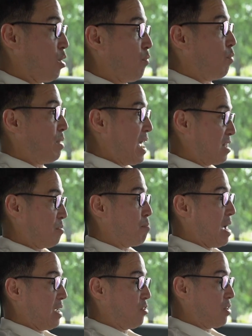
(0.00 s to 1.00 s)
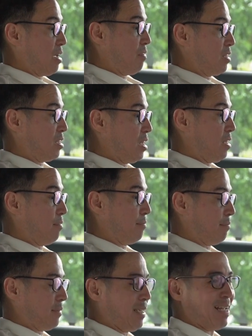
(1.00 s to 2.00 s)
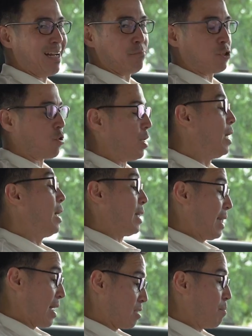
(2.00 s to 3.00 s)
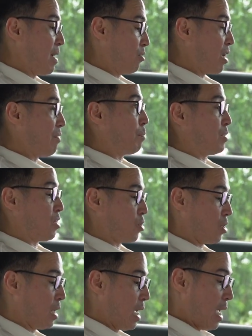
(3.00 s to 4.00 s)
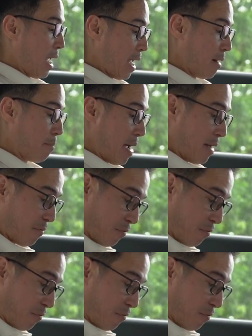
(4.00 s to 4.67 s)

of room. That's my driving seat. Yeah, I'm short. That's my driving position. And my